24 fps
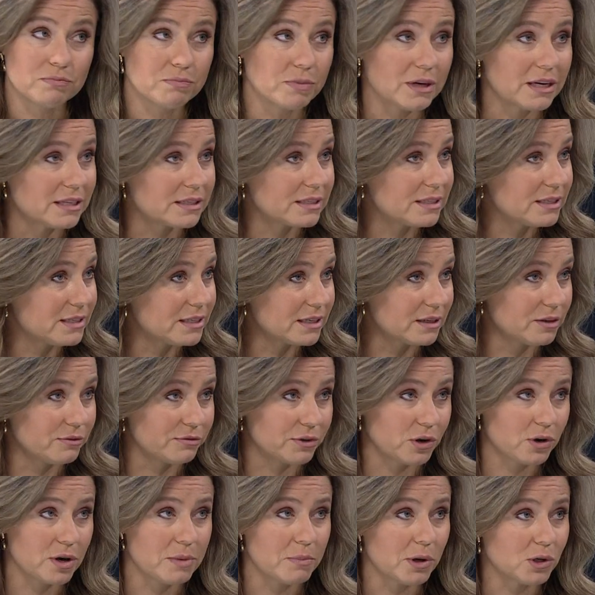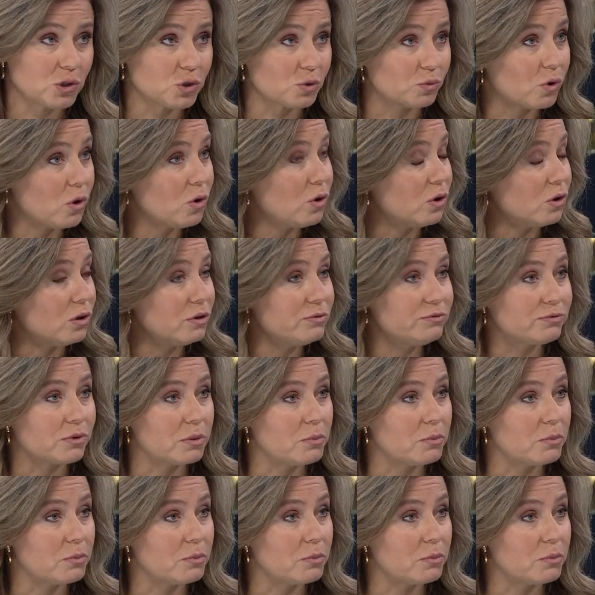is still very much a role for